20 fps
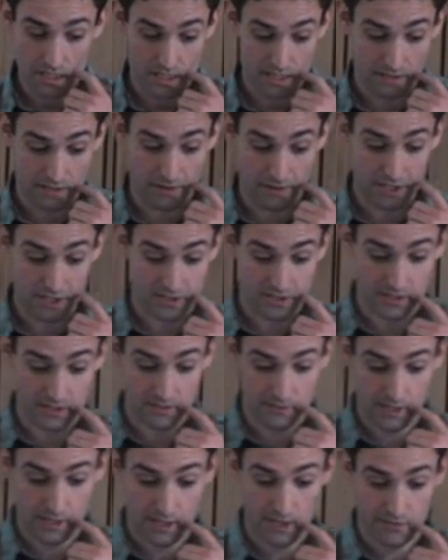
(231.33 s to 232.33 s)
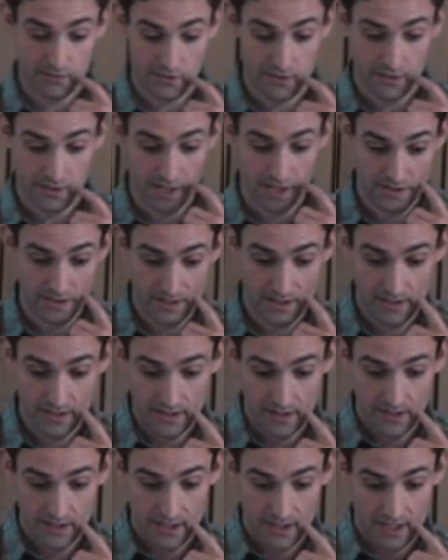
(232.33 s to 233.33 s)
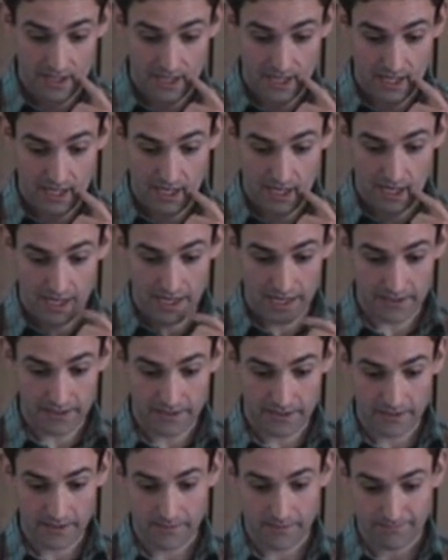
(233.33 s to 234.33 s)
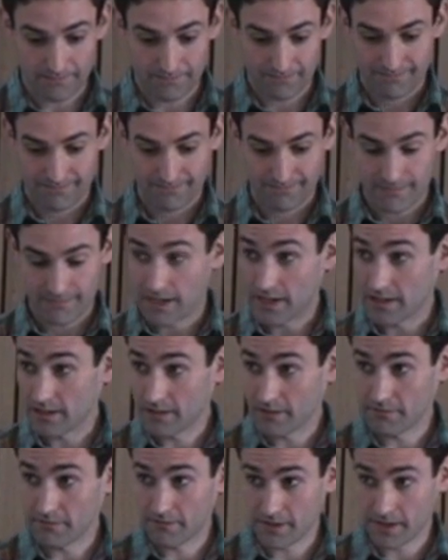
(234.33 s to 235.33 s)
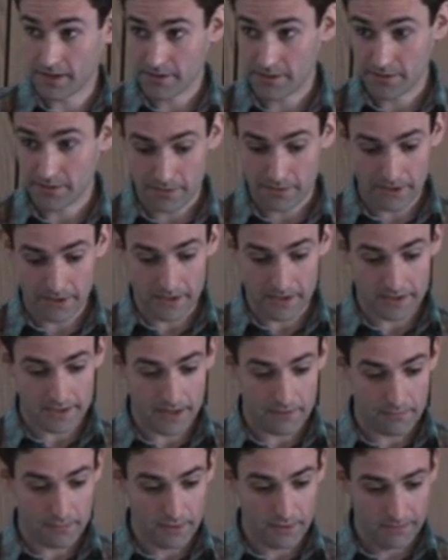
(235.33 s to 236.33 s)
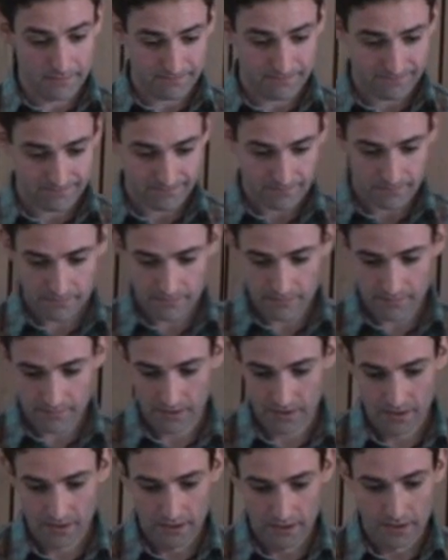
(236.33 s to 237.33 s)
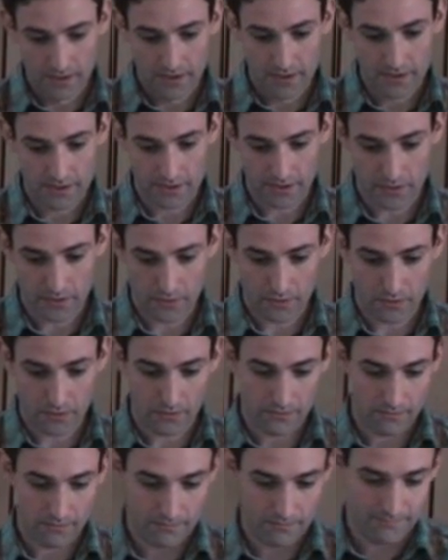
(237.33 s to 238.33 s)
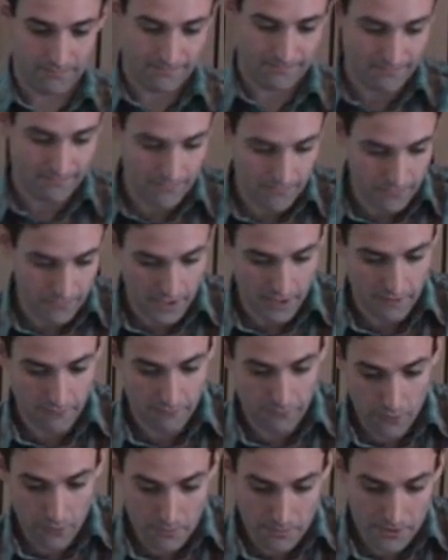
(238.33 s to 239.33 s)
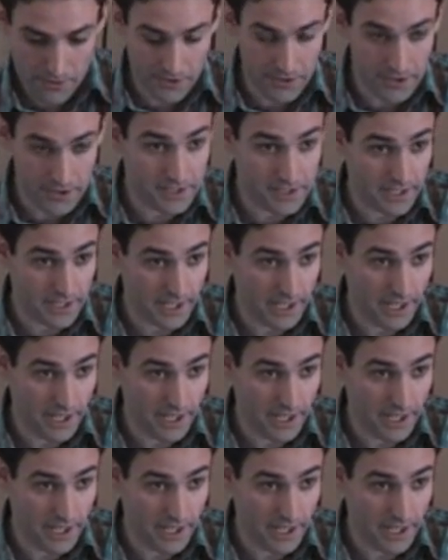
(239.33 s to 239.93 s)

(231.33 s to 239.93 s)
sequentially, one after another. And I'll run through a quick example. So we have 4 bidders